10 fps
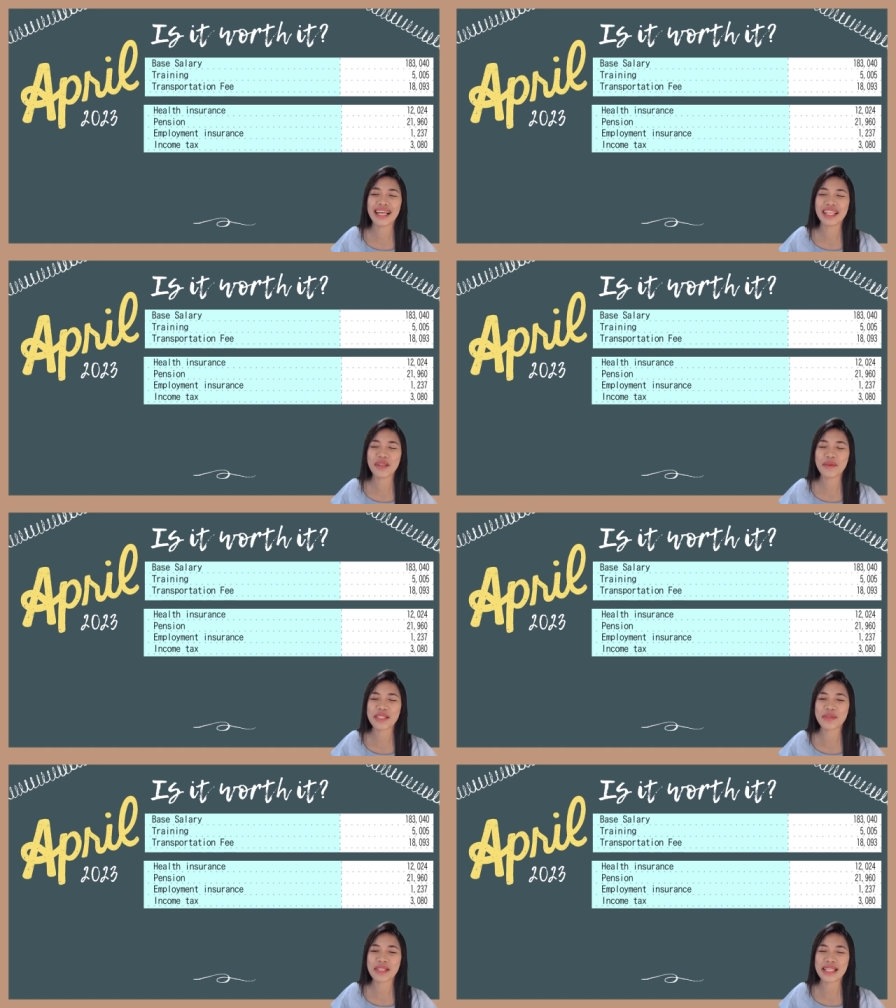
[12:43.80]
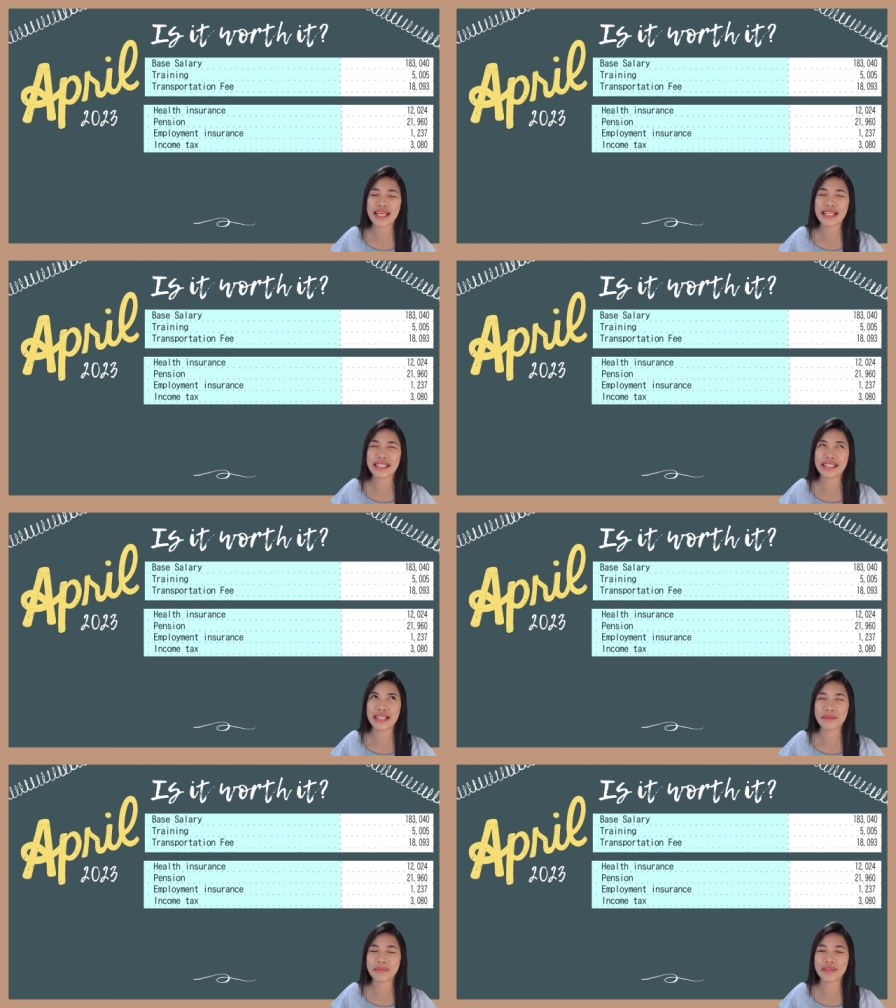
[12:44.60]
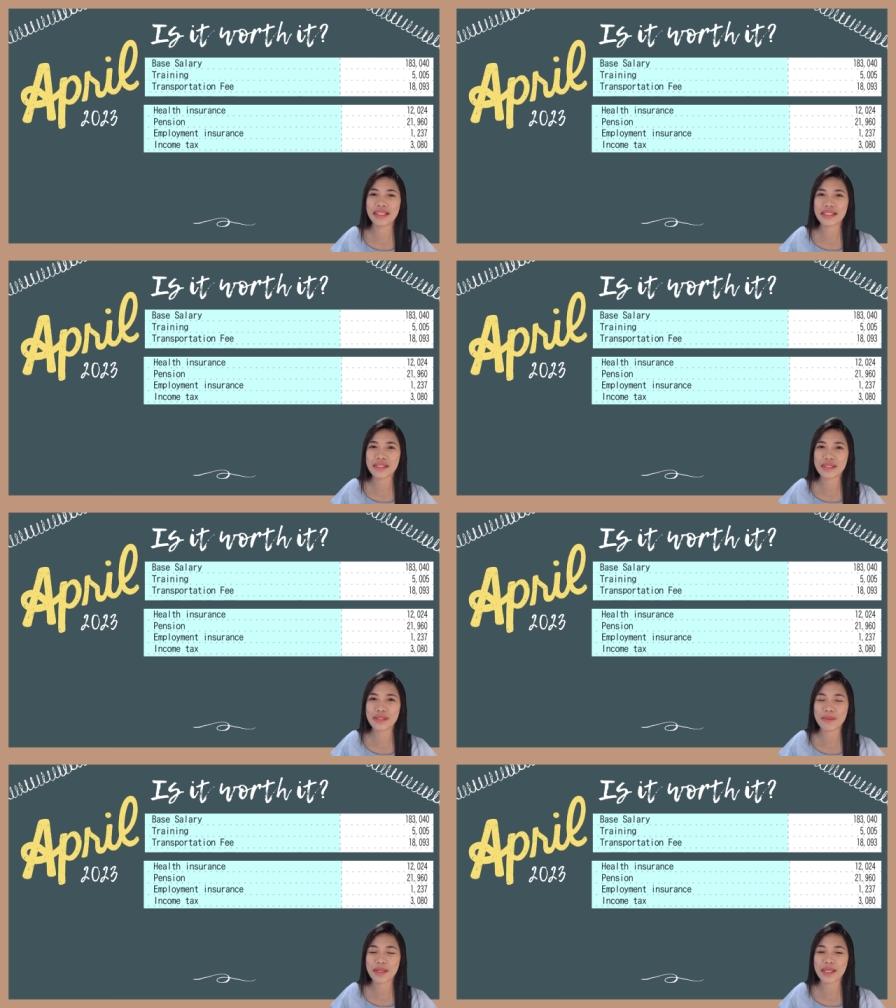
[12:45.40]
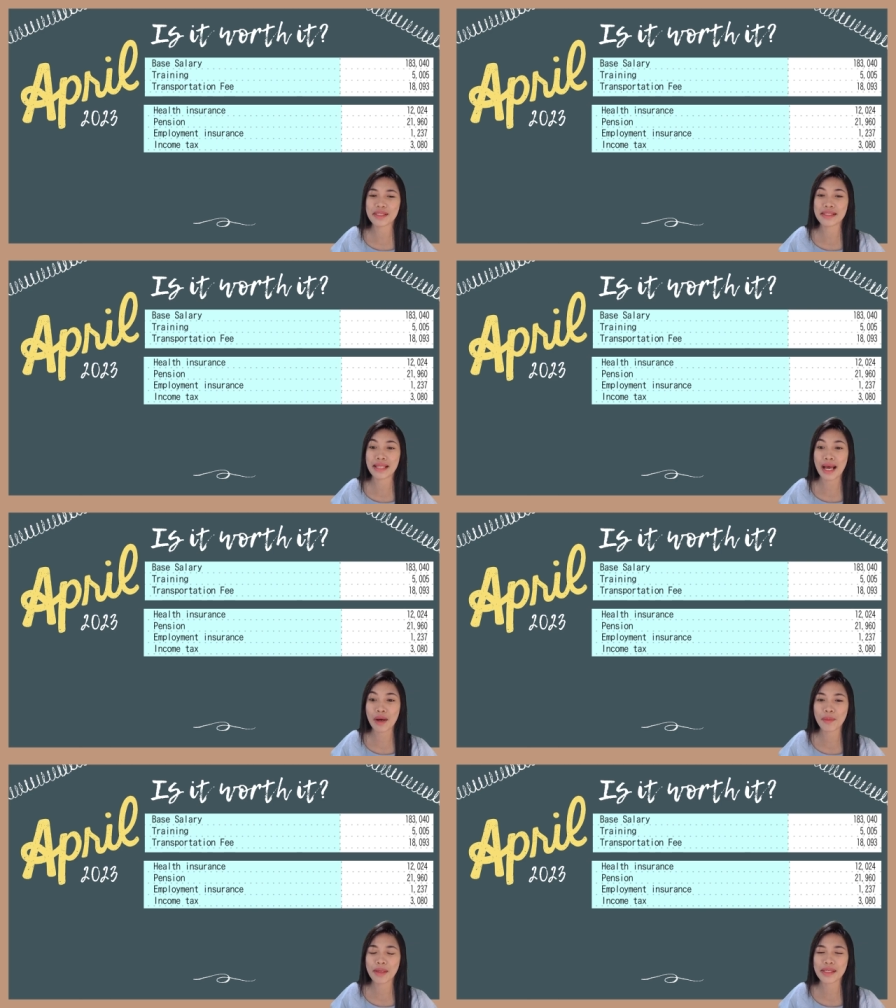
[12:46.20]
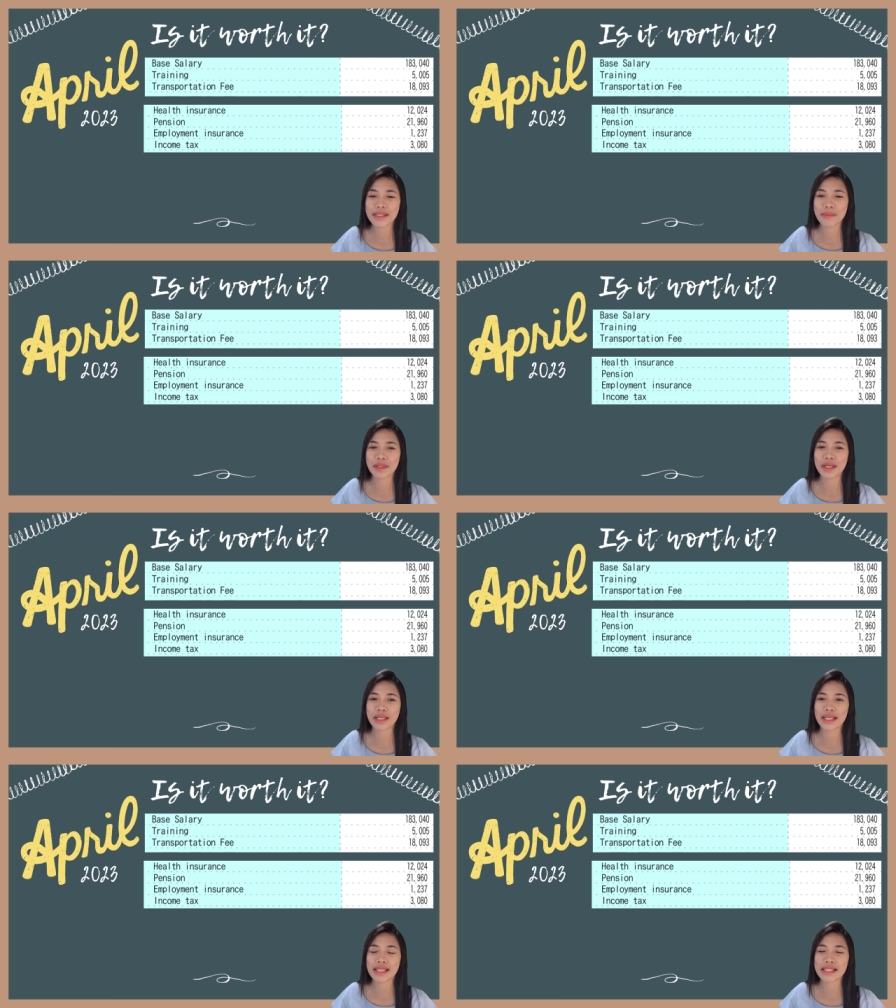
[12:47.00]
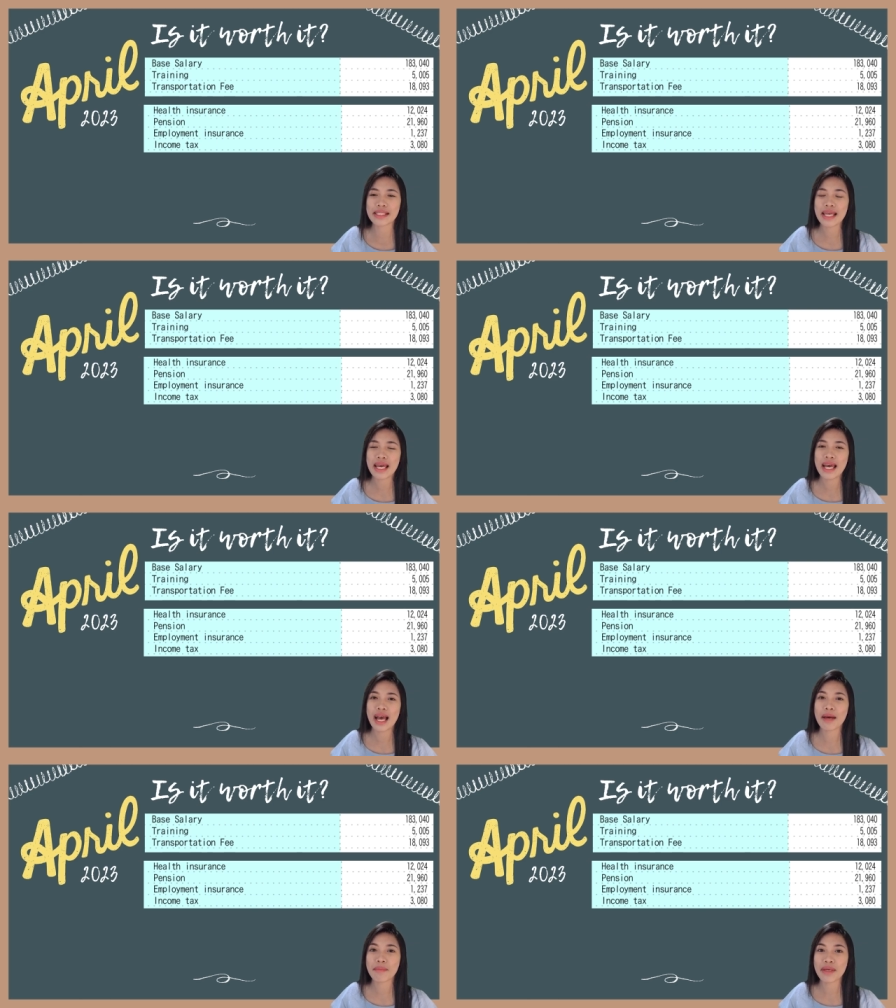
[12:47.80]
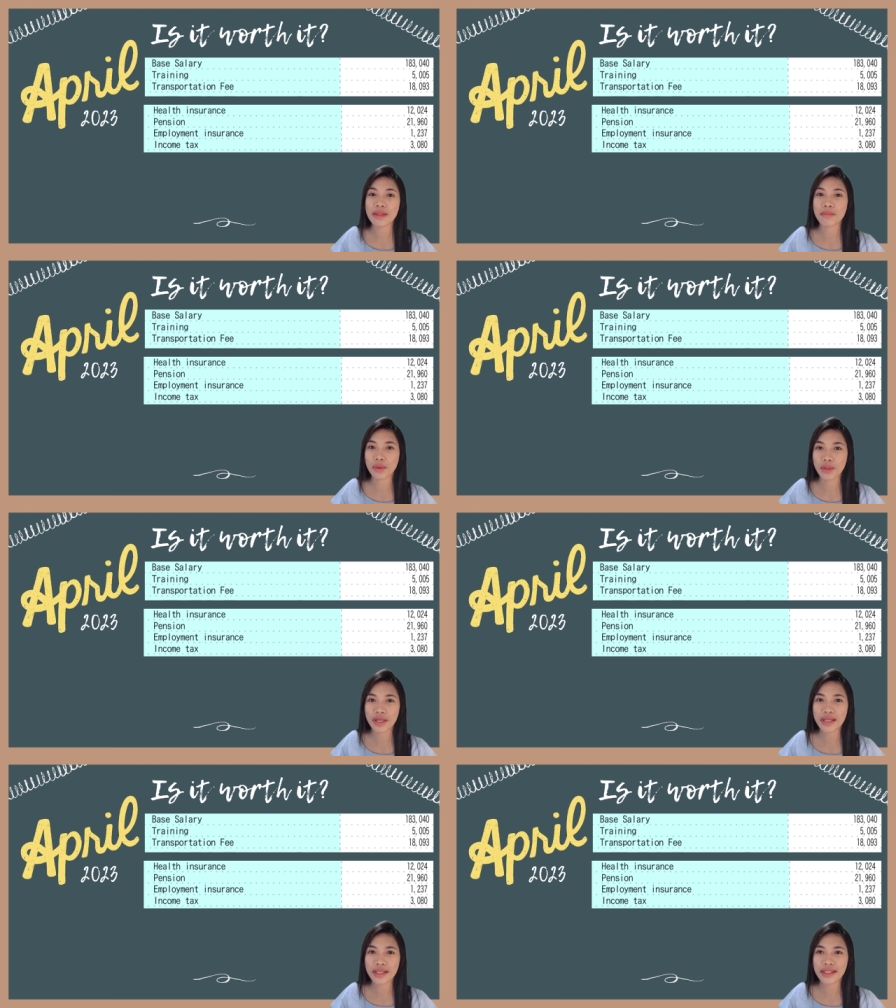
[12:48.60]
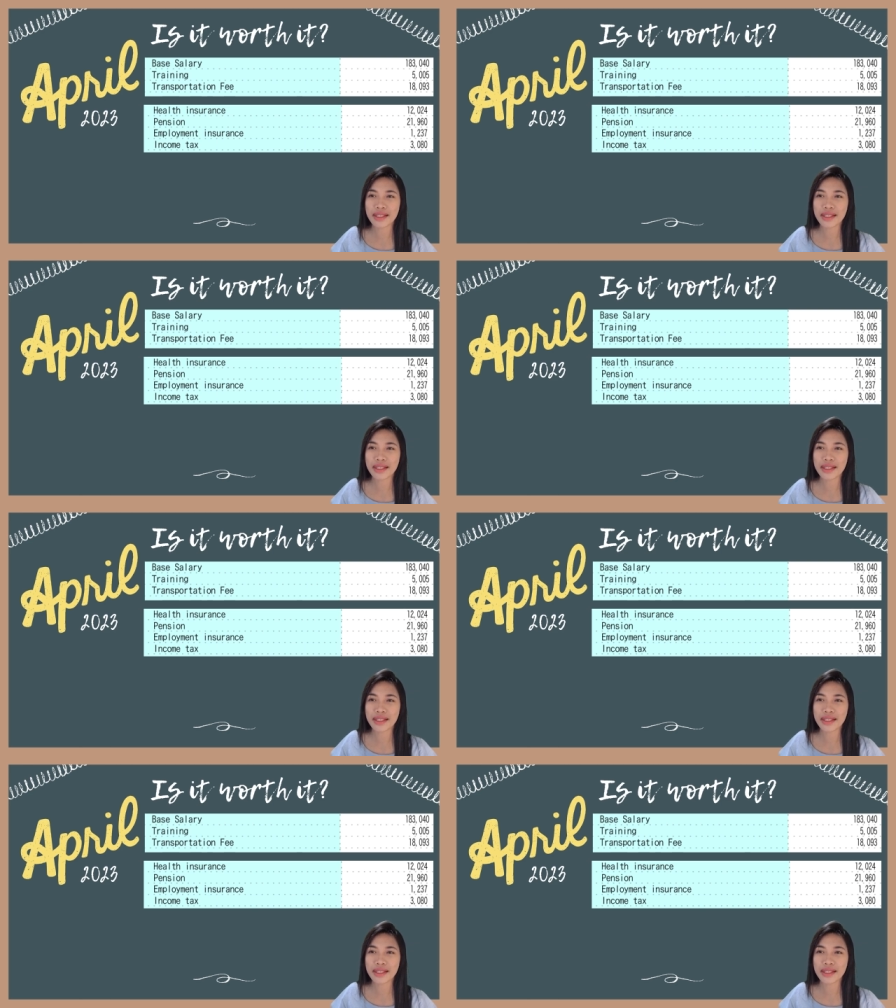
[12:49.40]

that was really a dumb thing to do because now my SIM card is a bit more,